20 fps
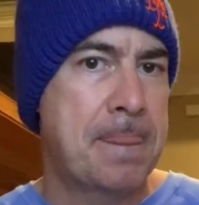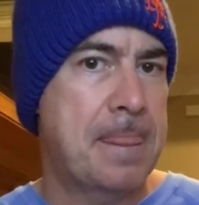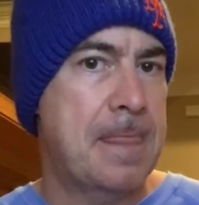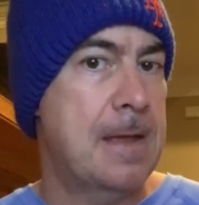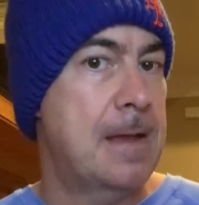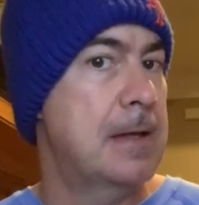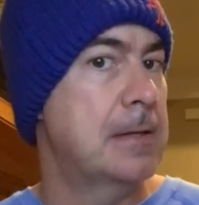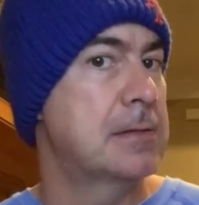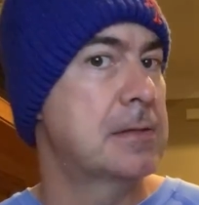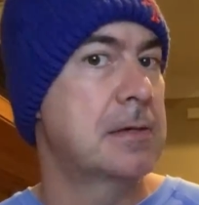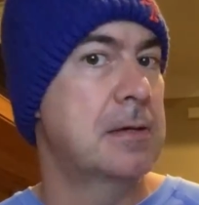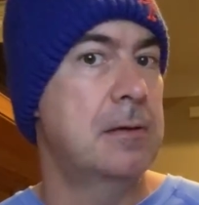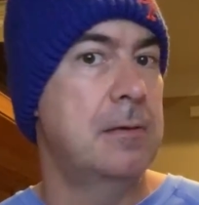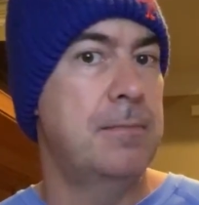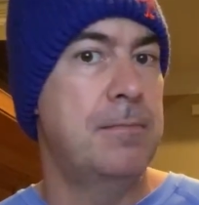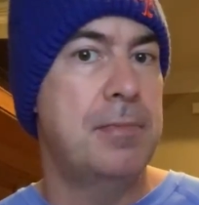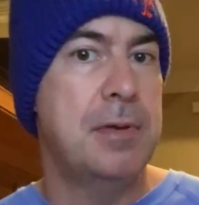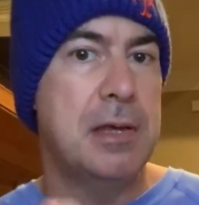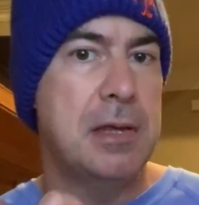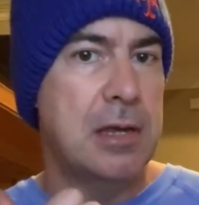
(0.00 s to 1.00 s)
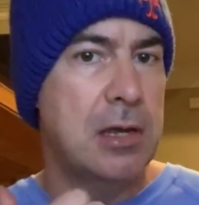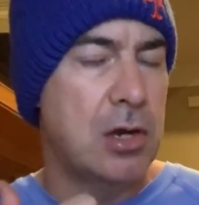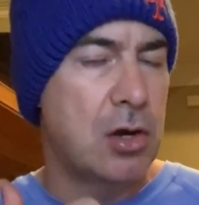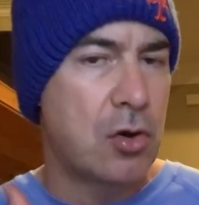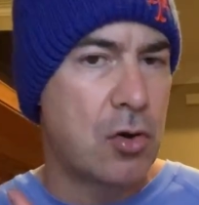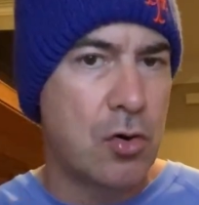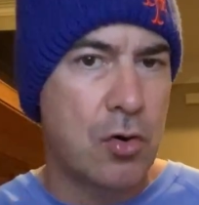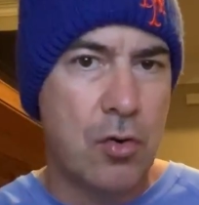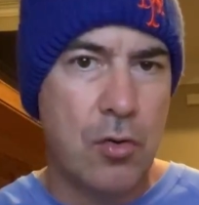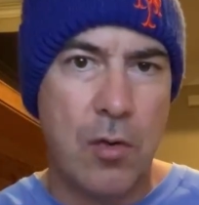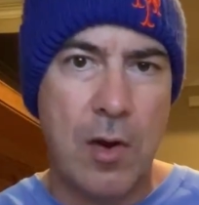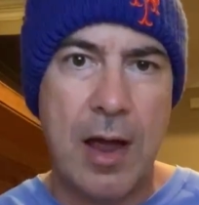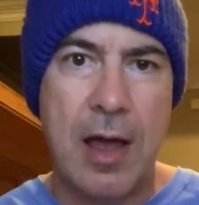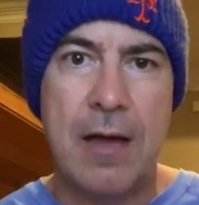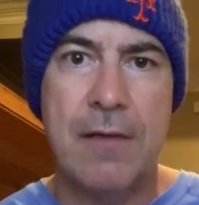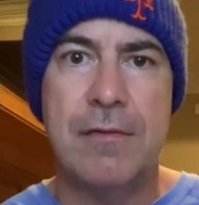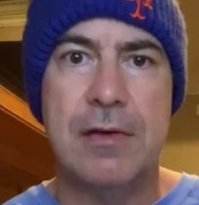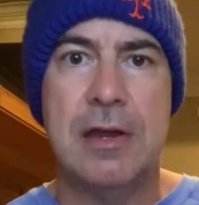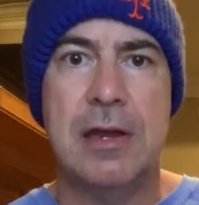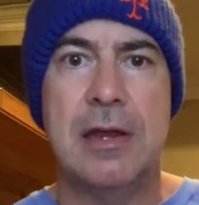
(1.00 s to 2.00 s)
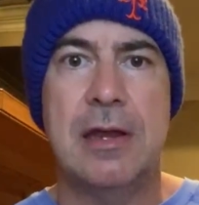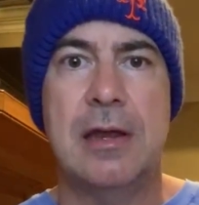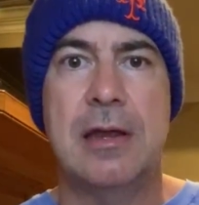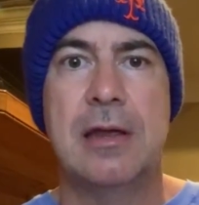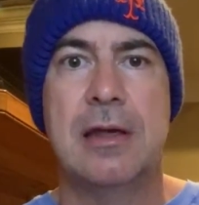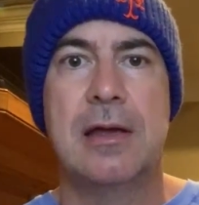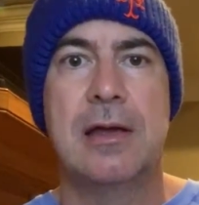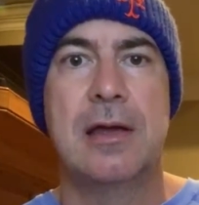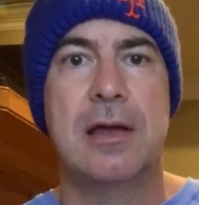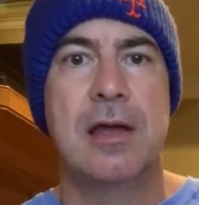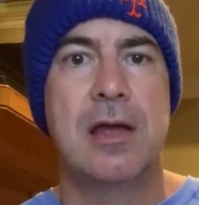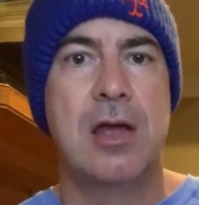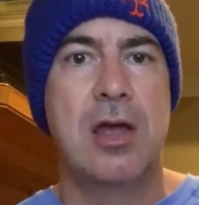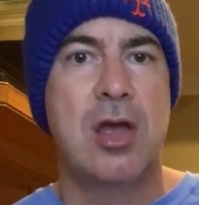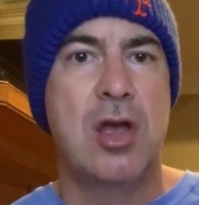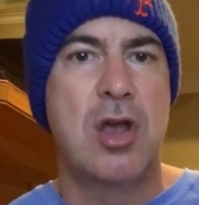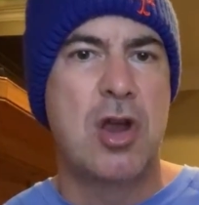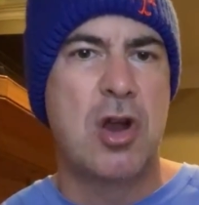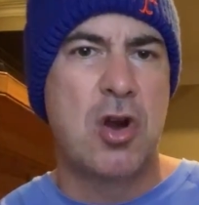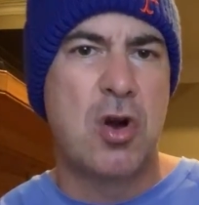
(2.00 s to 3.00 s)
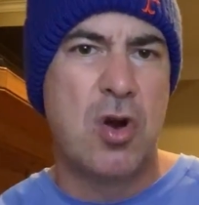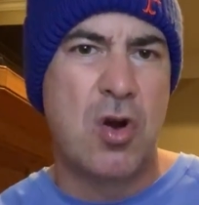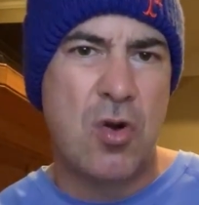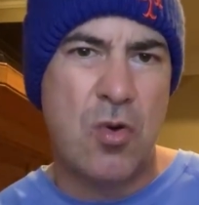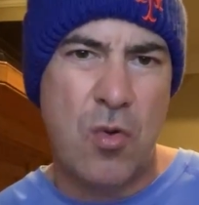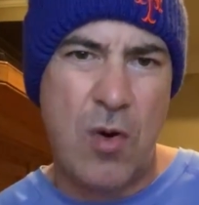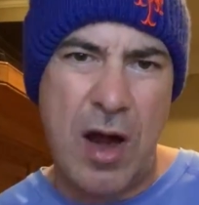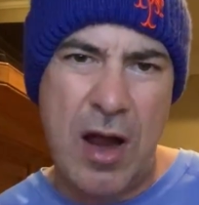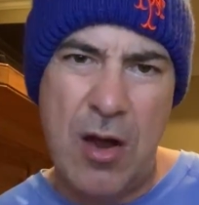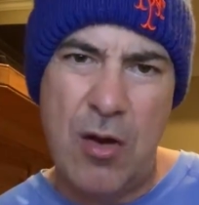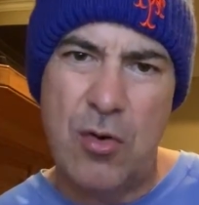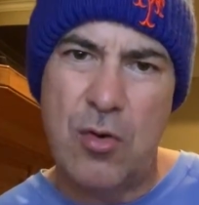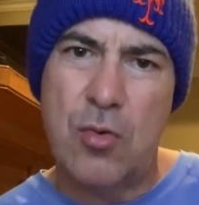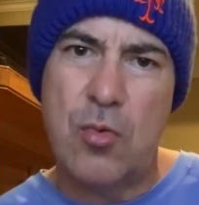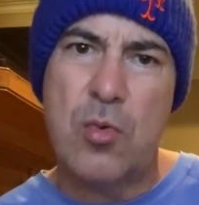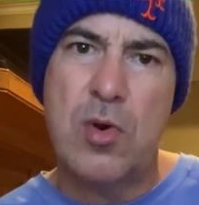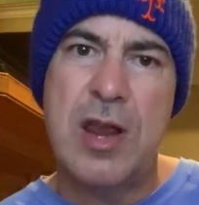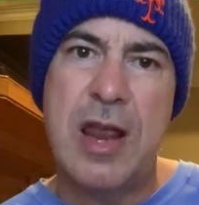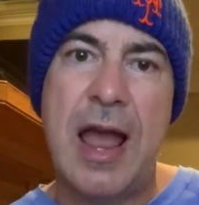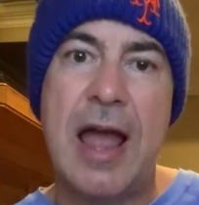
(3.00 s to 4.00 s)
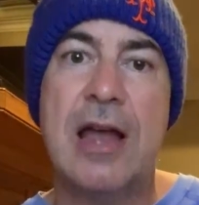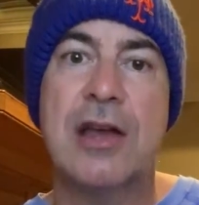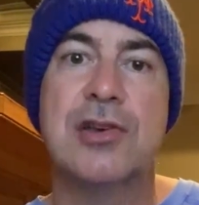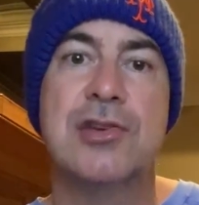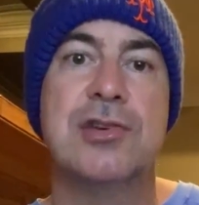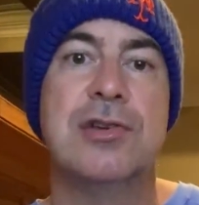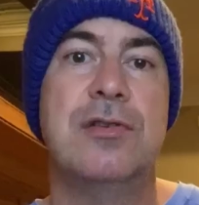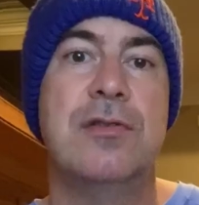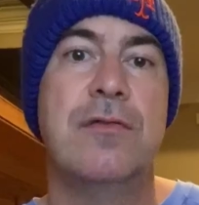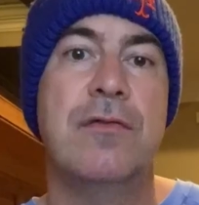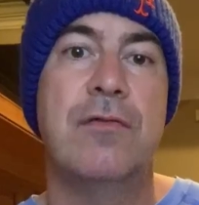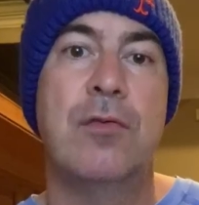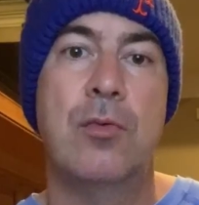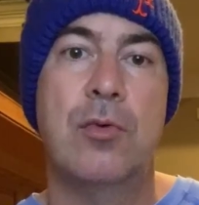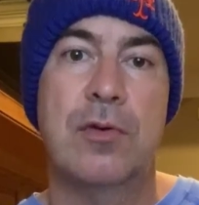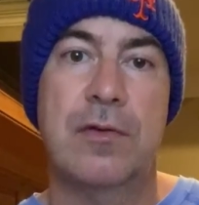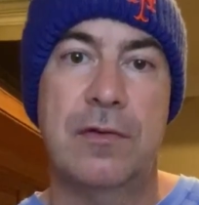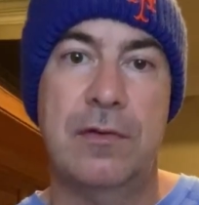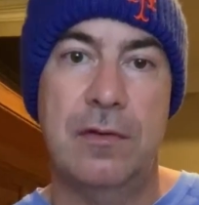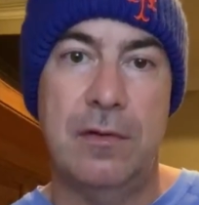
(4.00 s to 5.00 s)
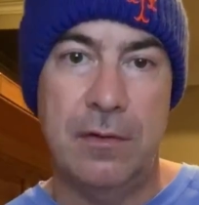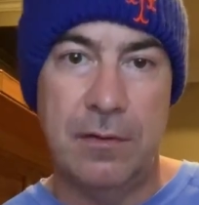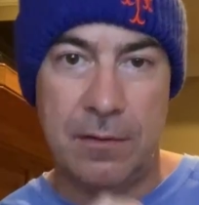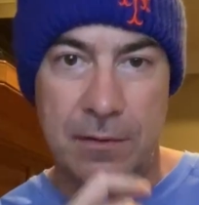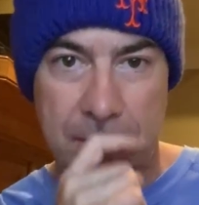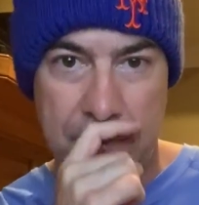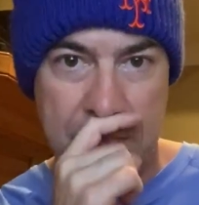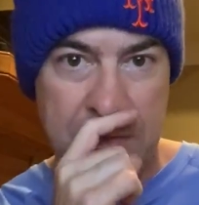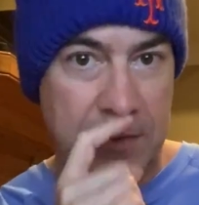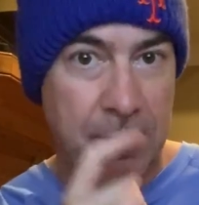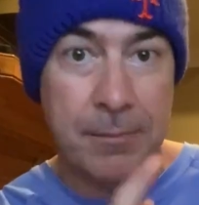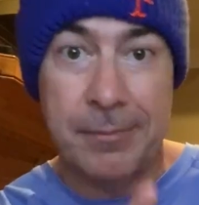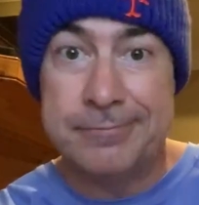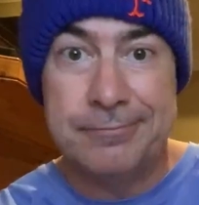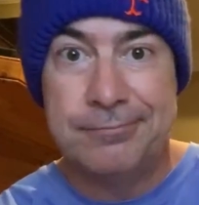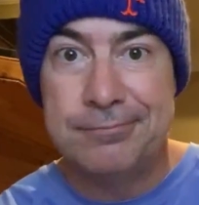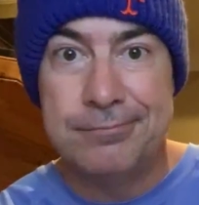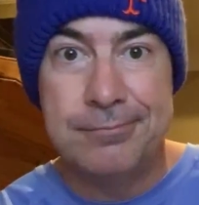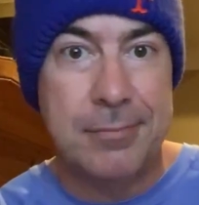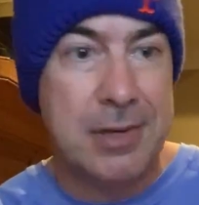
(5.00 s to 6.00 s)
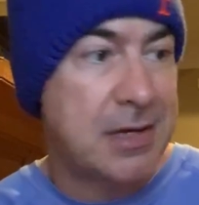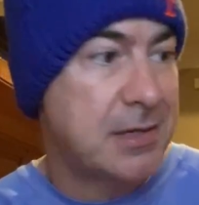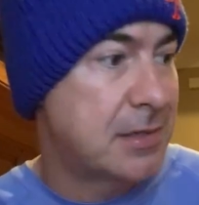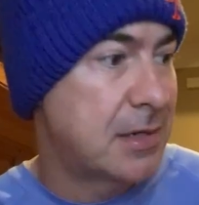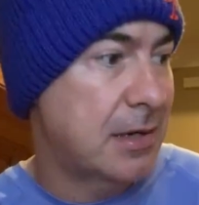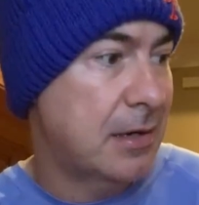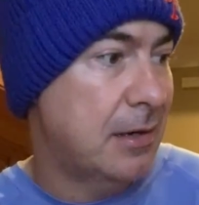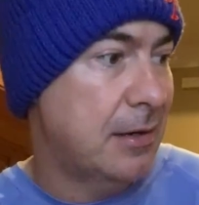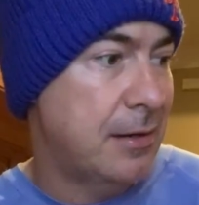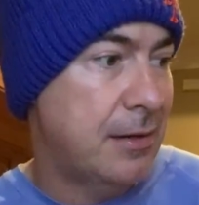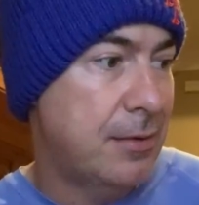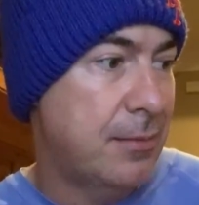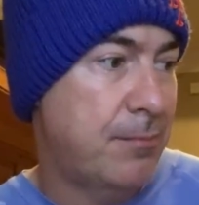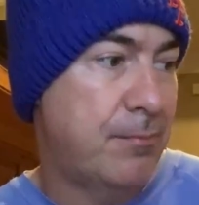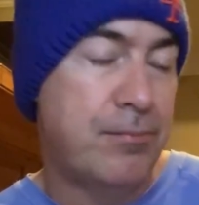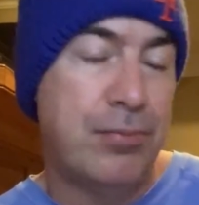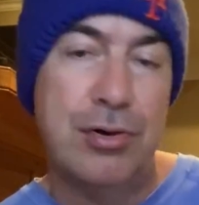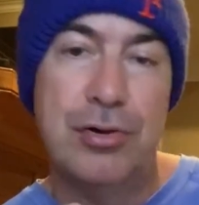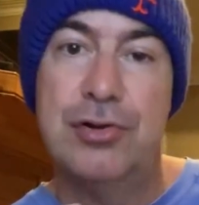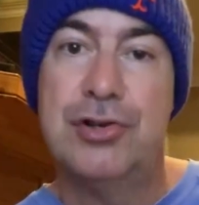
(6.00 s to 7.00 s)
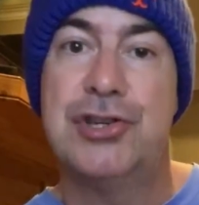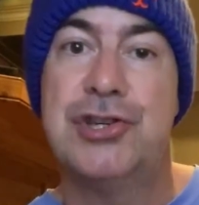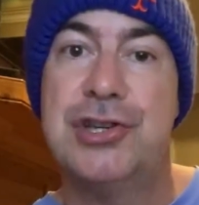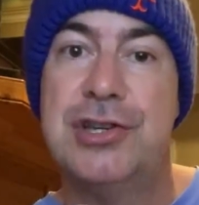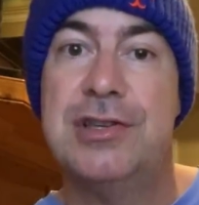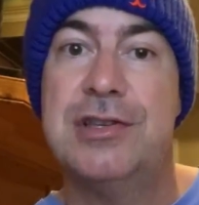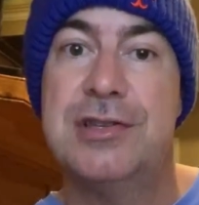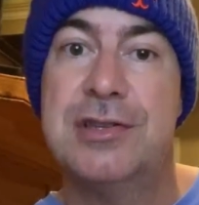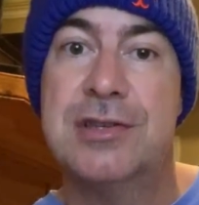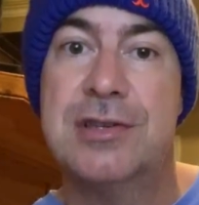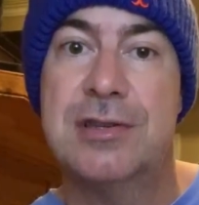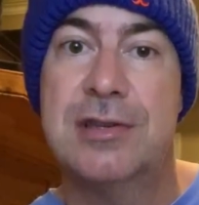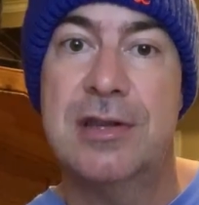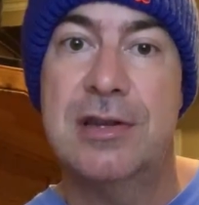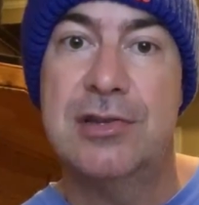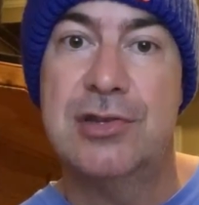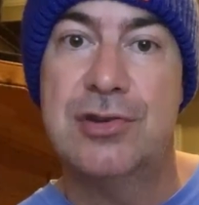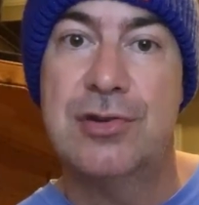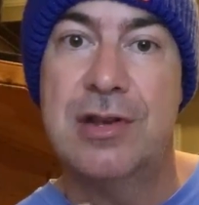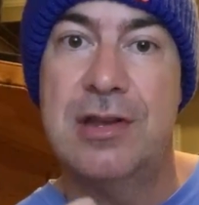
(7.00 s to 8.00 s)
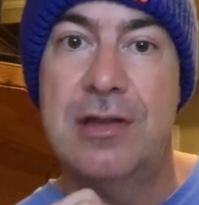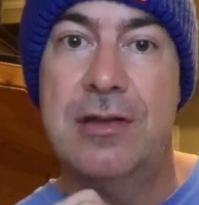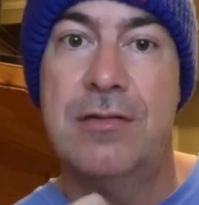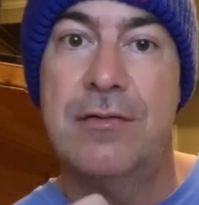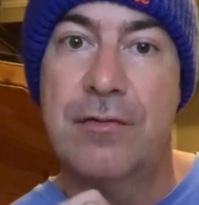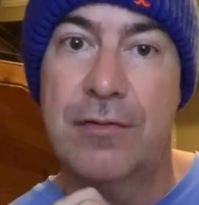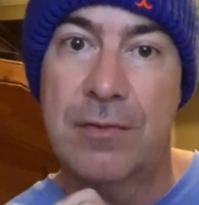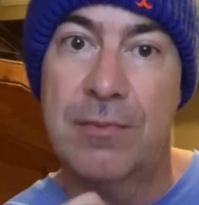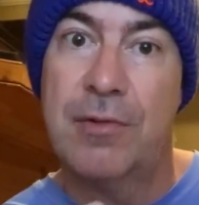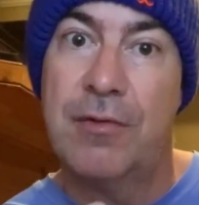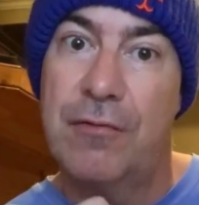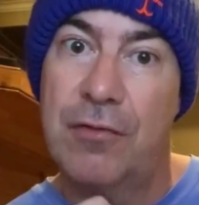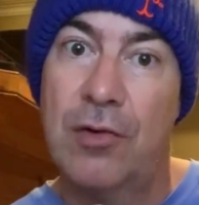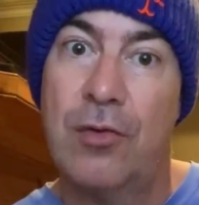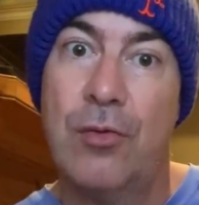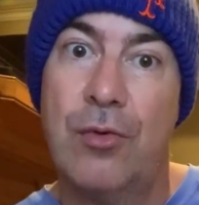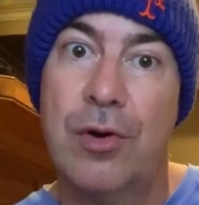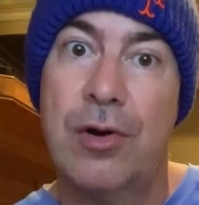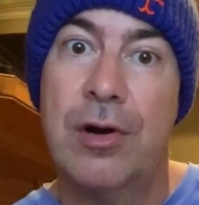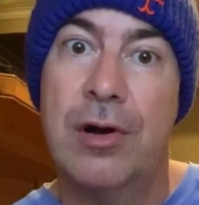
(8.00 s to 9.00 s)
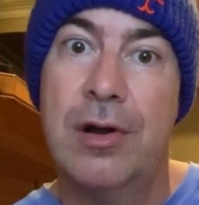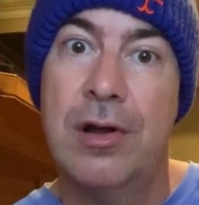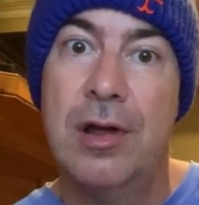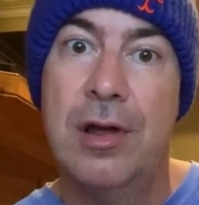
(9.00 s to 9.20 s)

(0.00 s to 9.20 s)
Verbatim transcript: that's going to be gravity, ground reaction forces, so basically the pushes that you're getting from the floor,